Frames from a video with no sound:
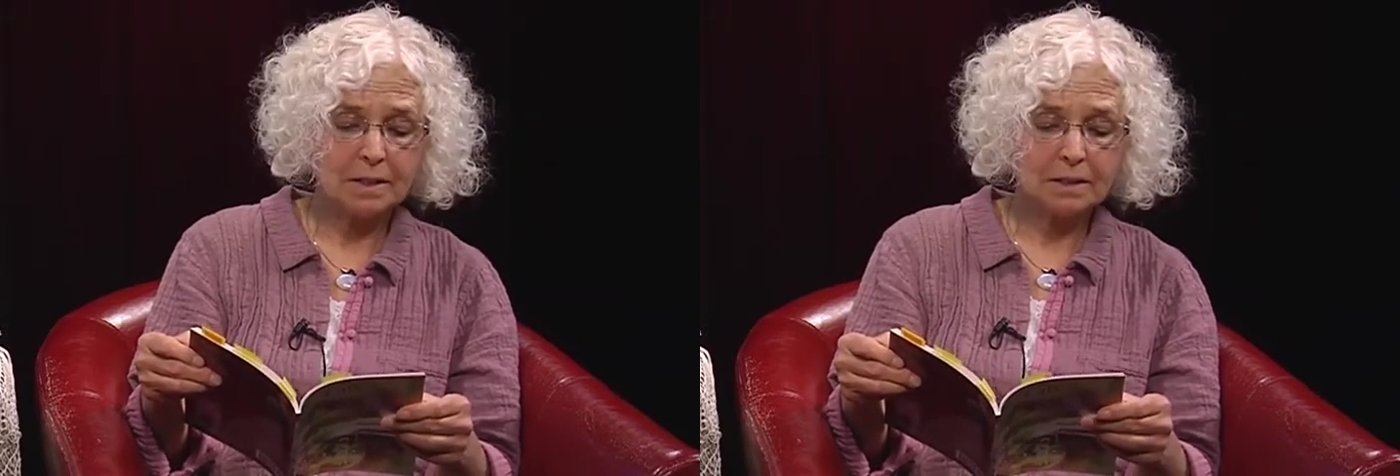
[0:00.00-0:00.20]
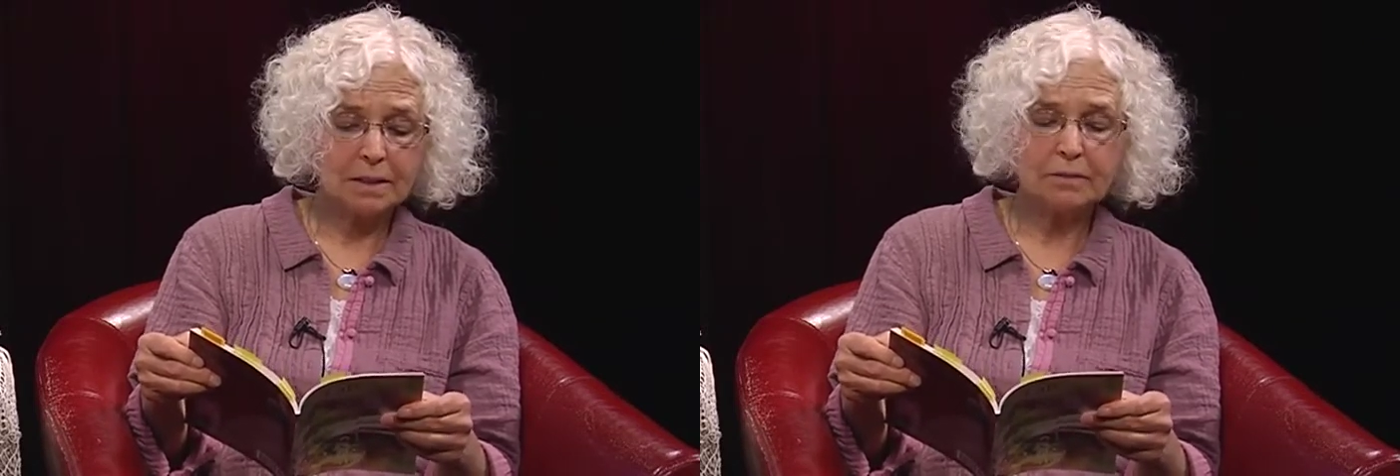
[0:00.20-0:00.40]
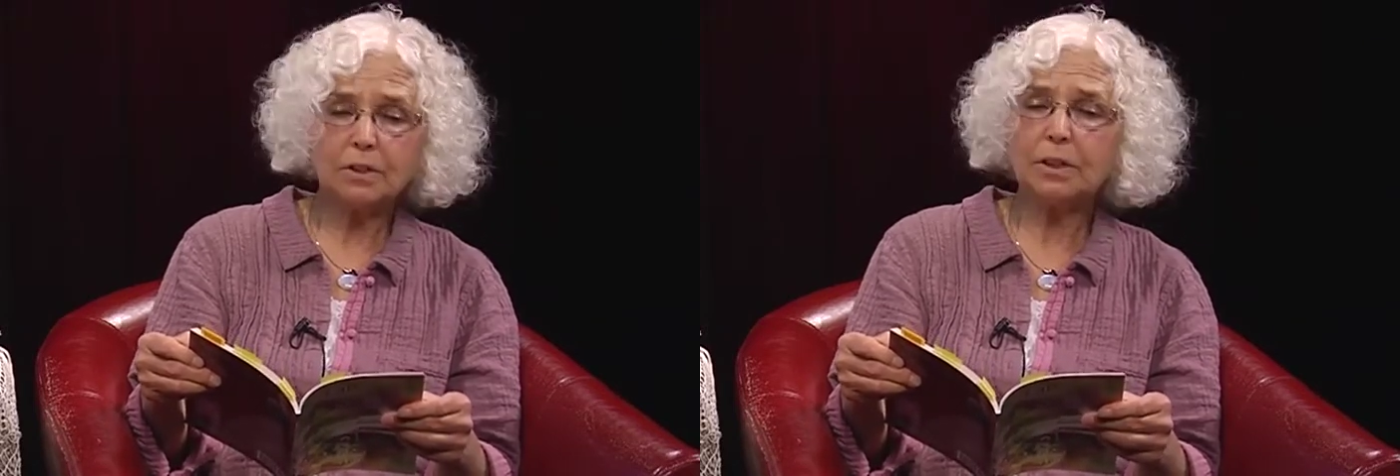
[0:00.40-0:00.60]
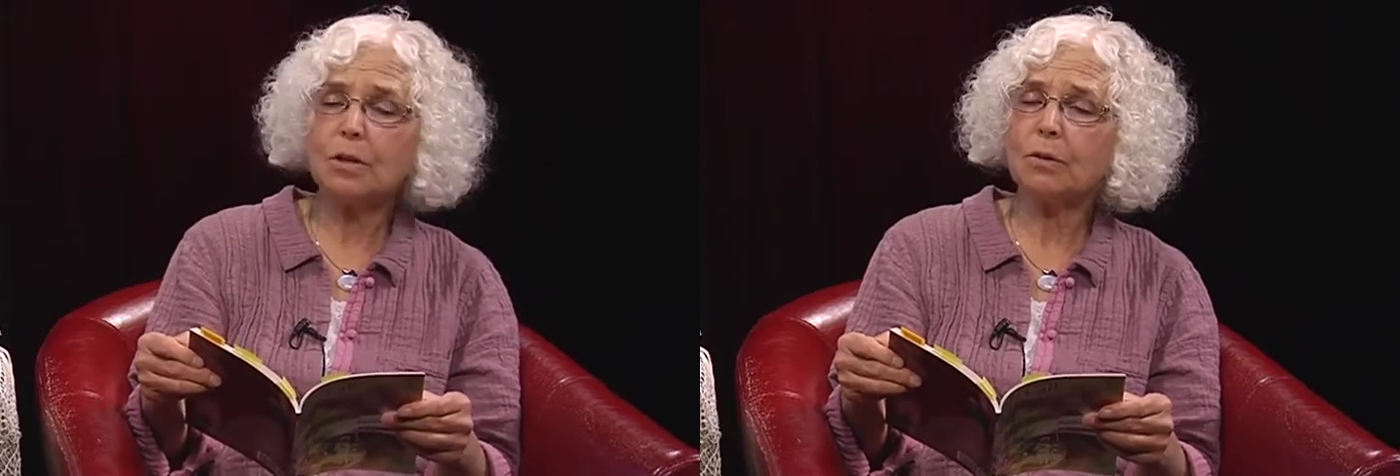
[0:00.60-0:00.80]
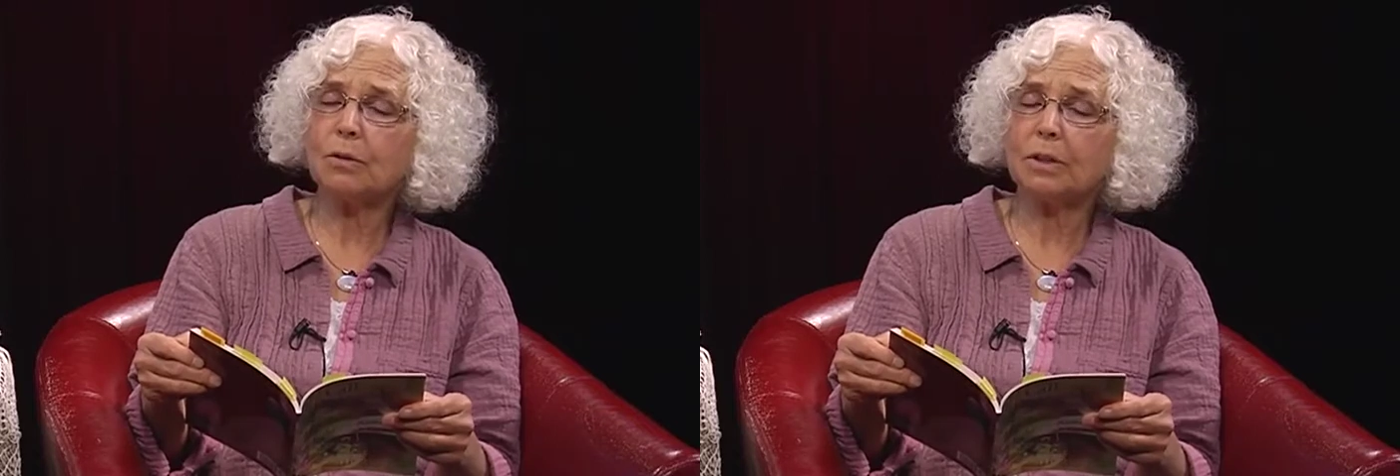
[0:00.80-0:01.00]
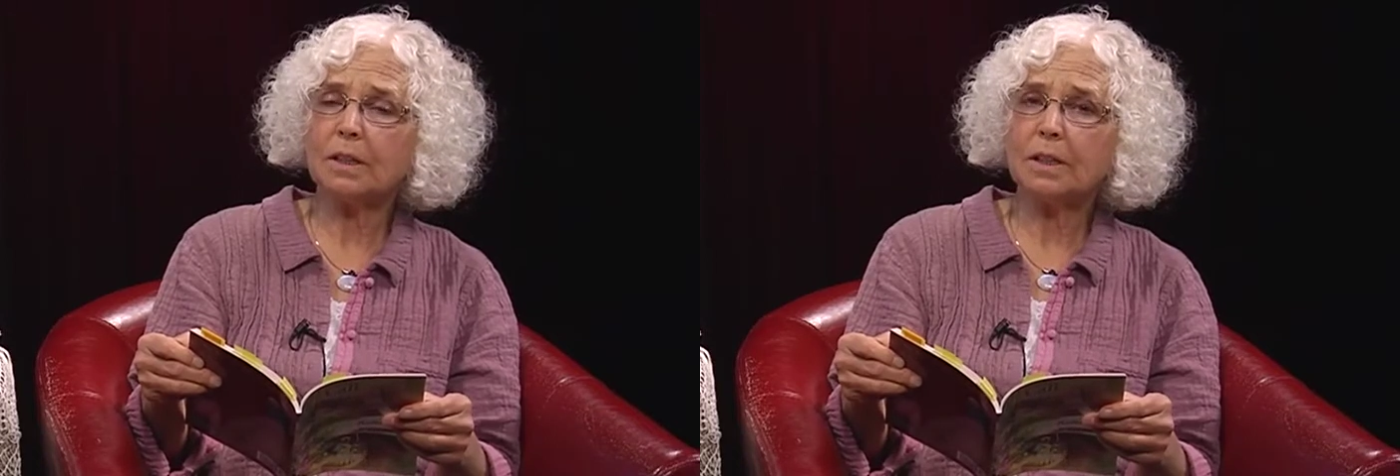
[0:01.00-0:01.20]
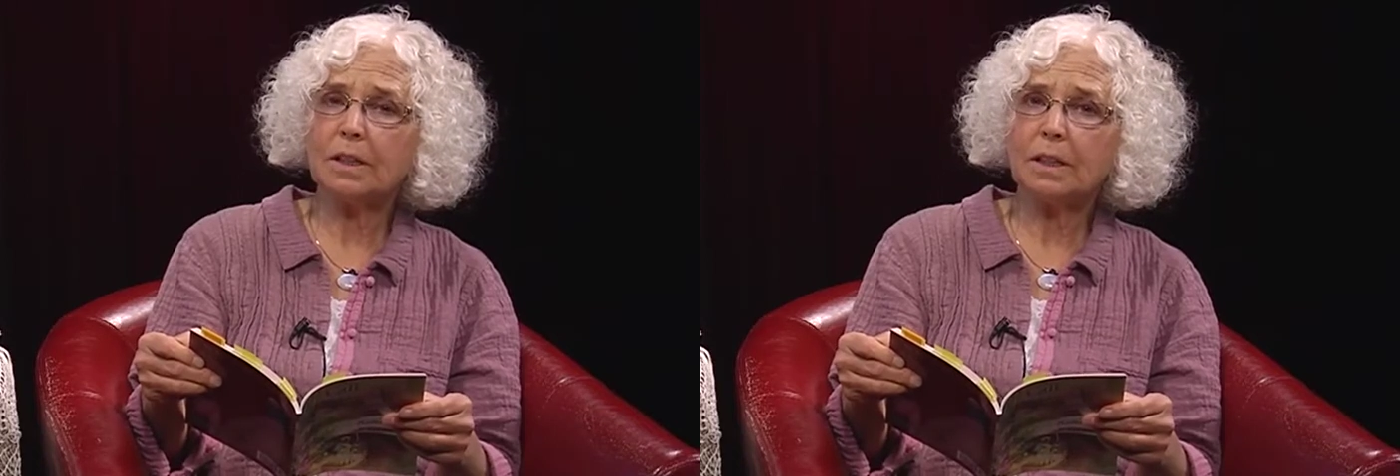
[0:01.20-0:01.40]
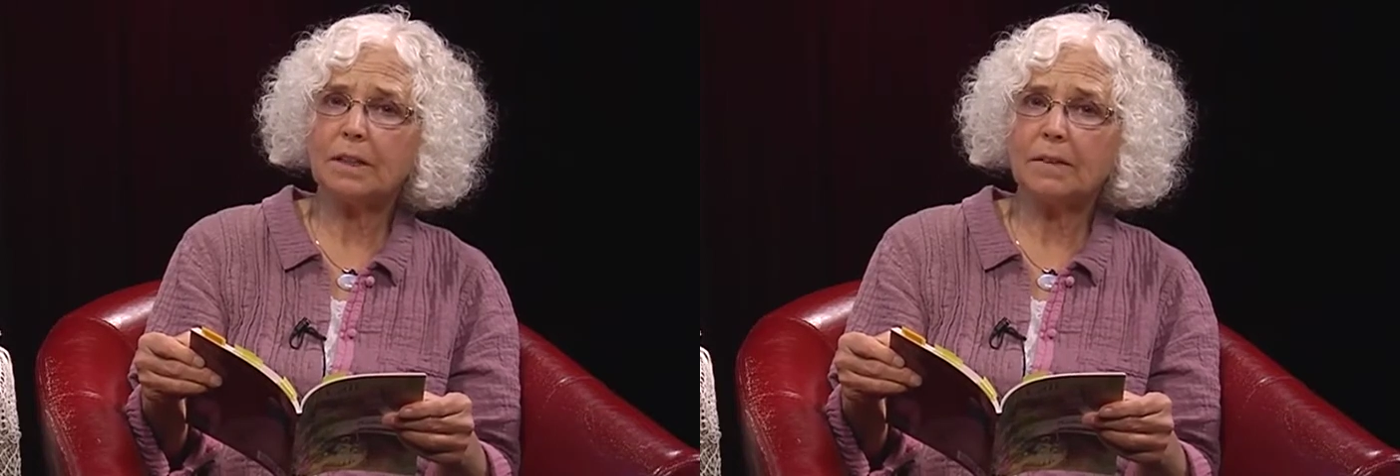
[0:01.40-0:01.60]
lived alone
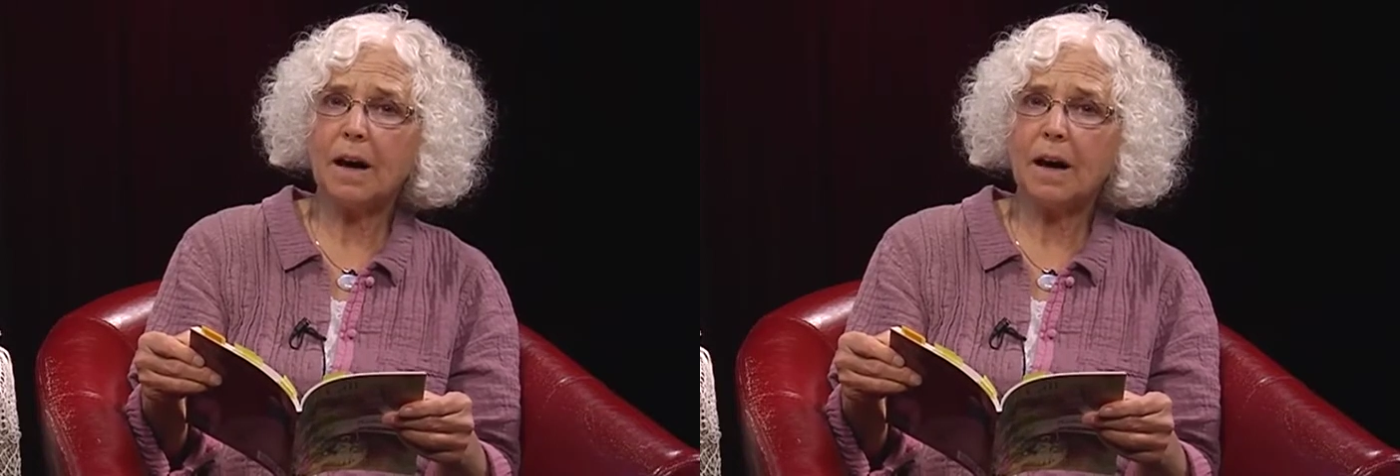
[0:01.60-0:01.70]
in the